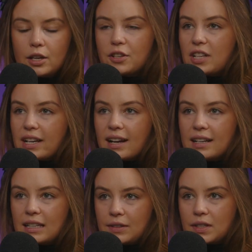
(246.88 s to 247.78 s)
So that kind
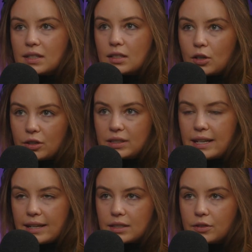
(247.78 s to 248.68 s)
of gives us the
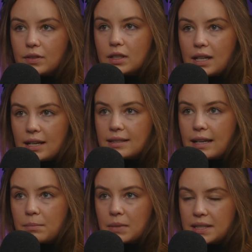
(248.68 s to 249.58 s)
context of the last
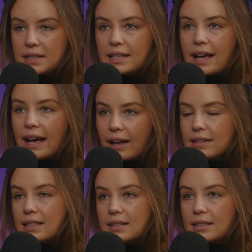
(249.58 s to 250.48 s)
8 months and how
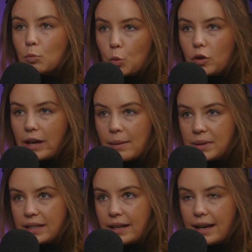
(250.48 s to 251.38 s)
this war
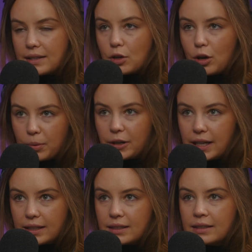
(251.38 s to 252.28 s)
cabinet has
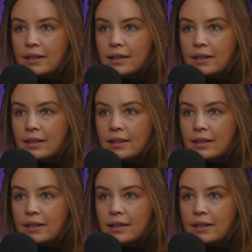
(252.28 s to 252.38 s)
operated.